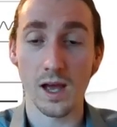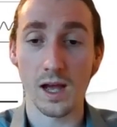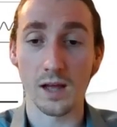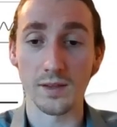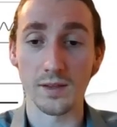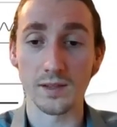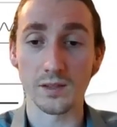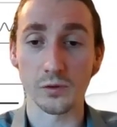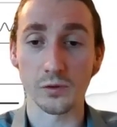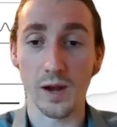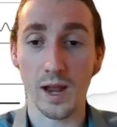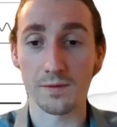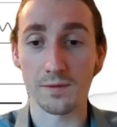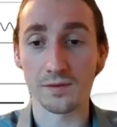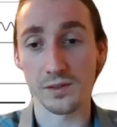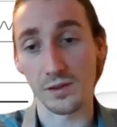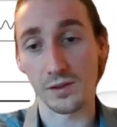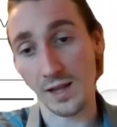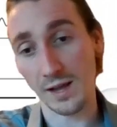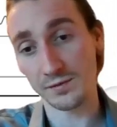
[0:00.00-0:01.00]
Uh, these
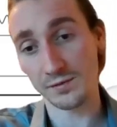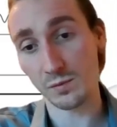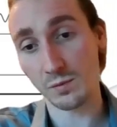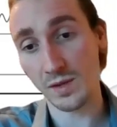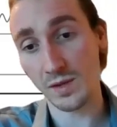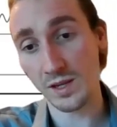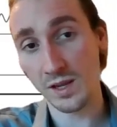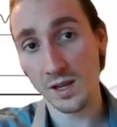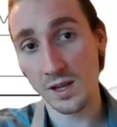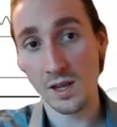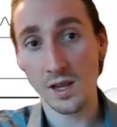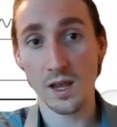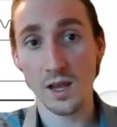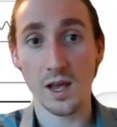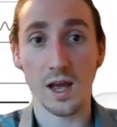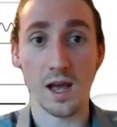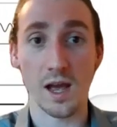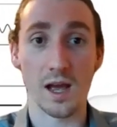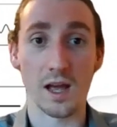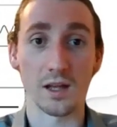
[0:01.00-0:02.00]
graphs to the left of me
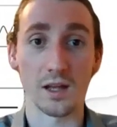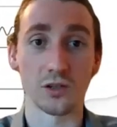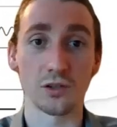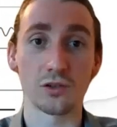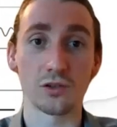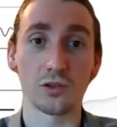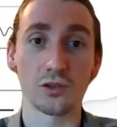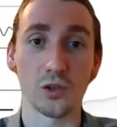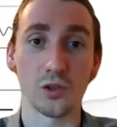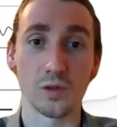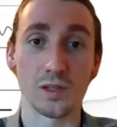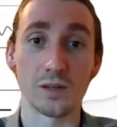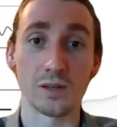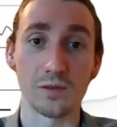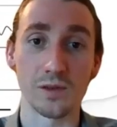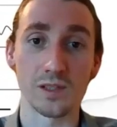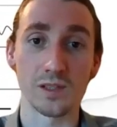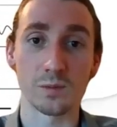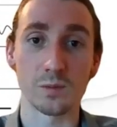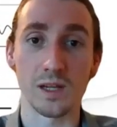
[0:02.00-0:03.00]
uh, show the
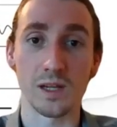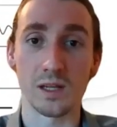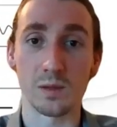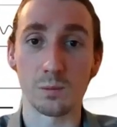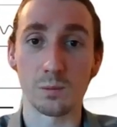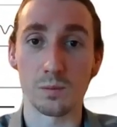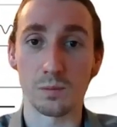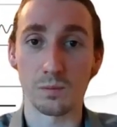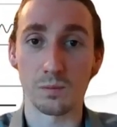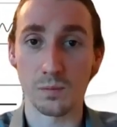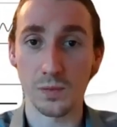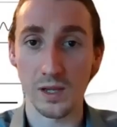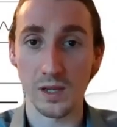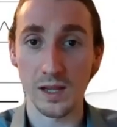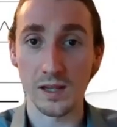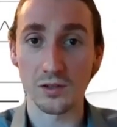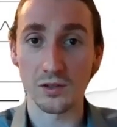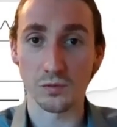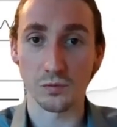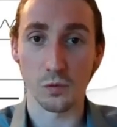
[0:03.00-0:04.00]
difference in
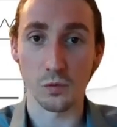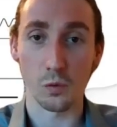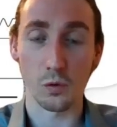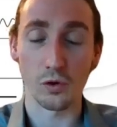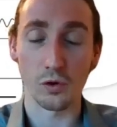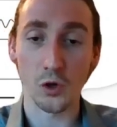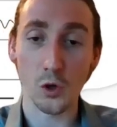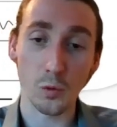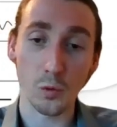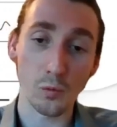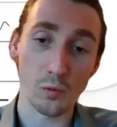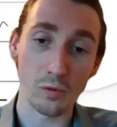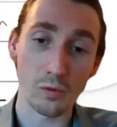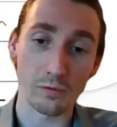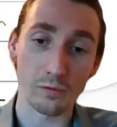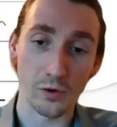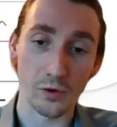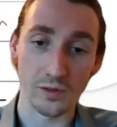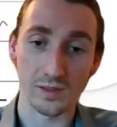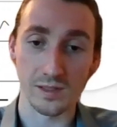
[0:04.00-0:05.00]
pH for
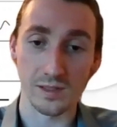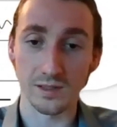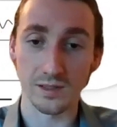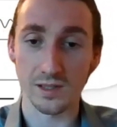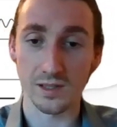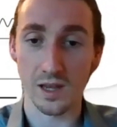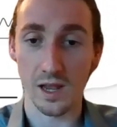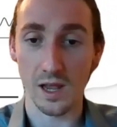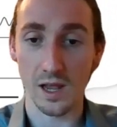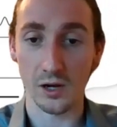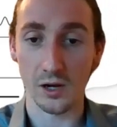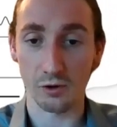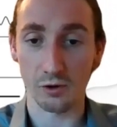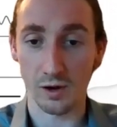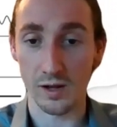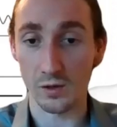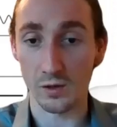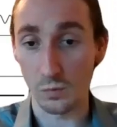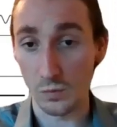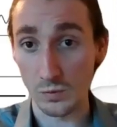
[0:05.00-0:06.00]
normal versus uh,
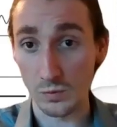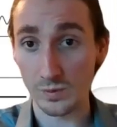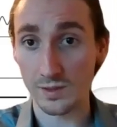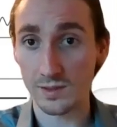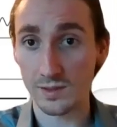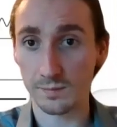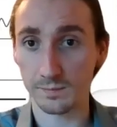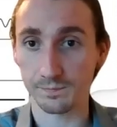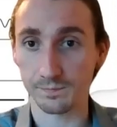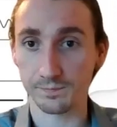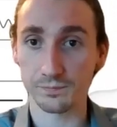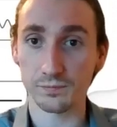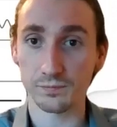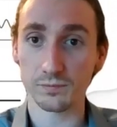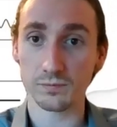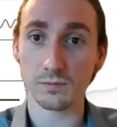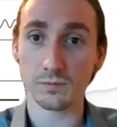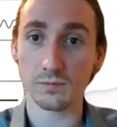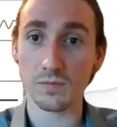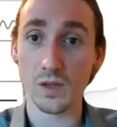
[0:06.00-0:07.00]
chronic wounds.
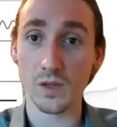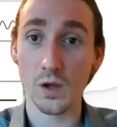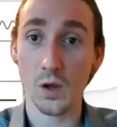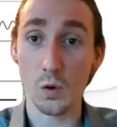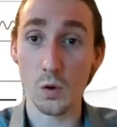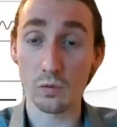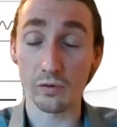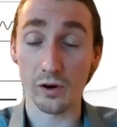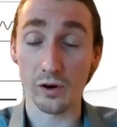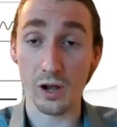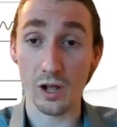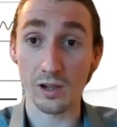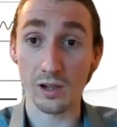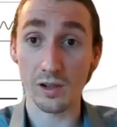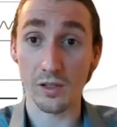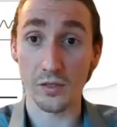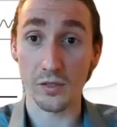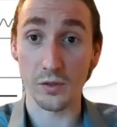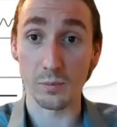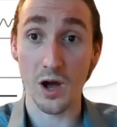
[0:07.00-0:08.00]

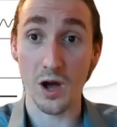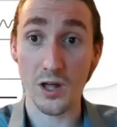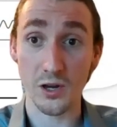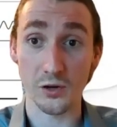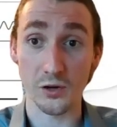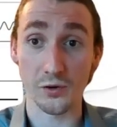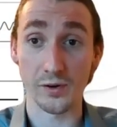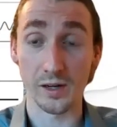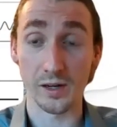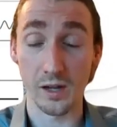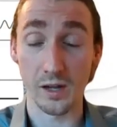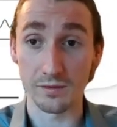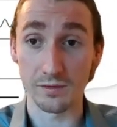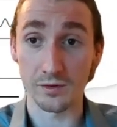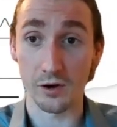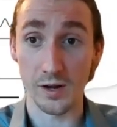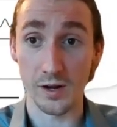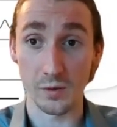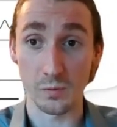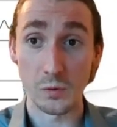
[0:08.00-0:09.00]
Overall, the monitoring
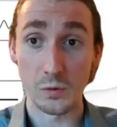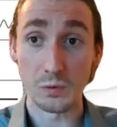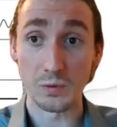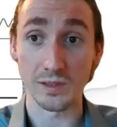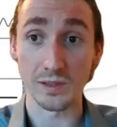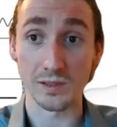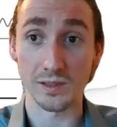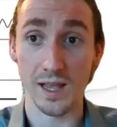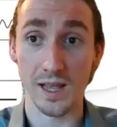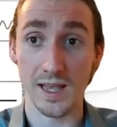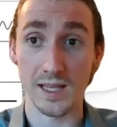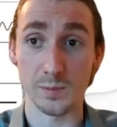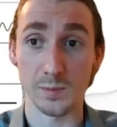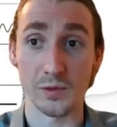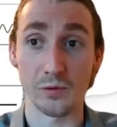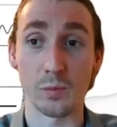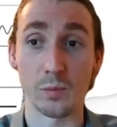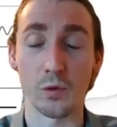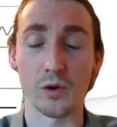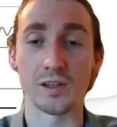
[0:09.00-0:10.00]
of chronic wounds has
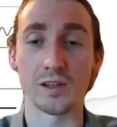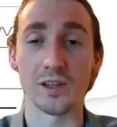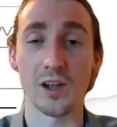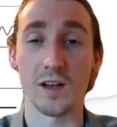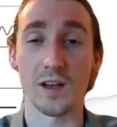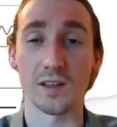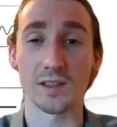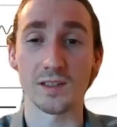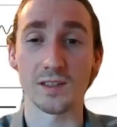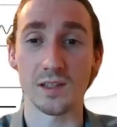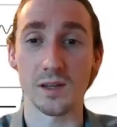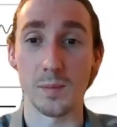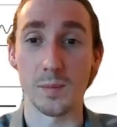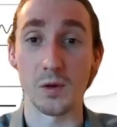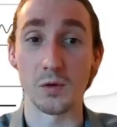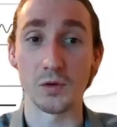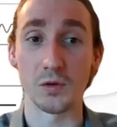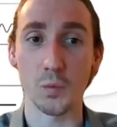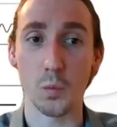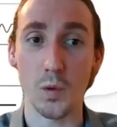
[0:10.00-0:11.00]
been reported to cost
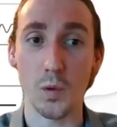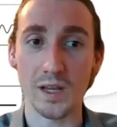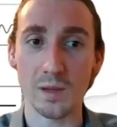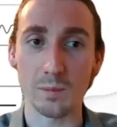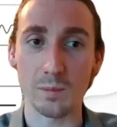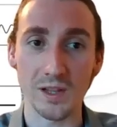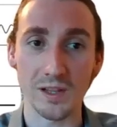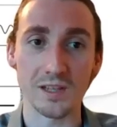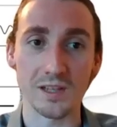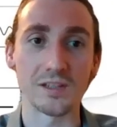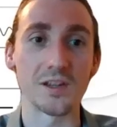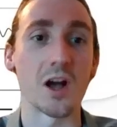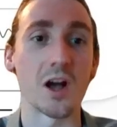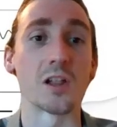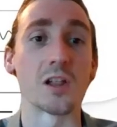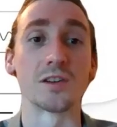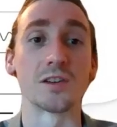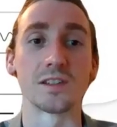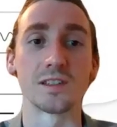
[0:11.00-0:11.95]
about $20 billion